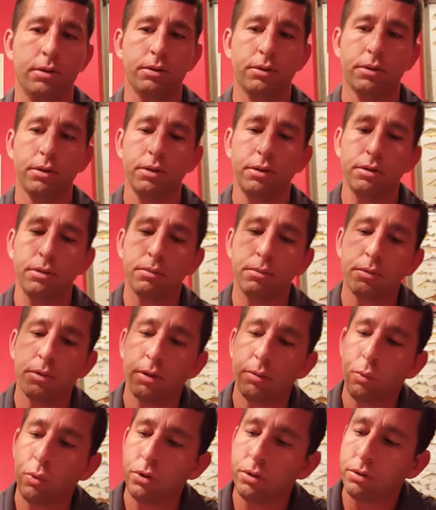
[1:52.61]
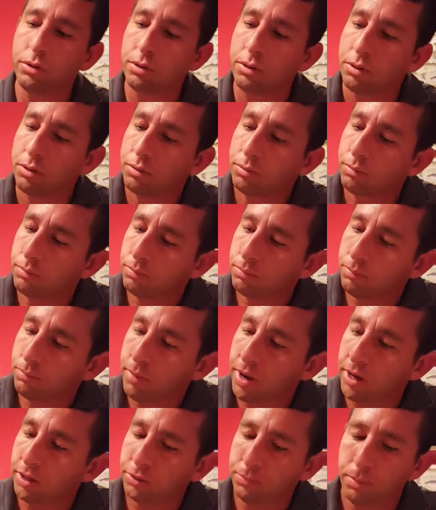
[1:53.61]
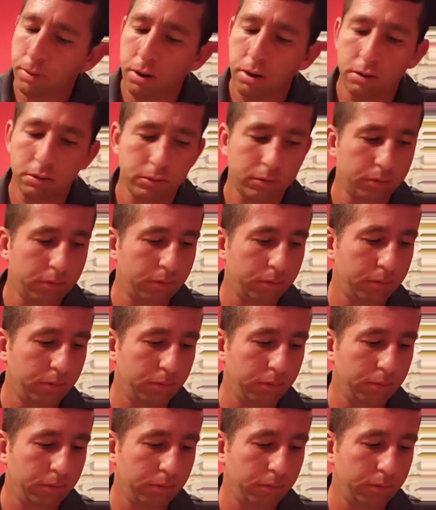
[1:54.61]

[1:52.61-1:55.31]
There's them. The one's a Matchbox.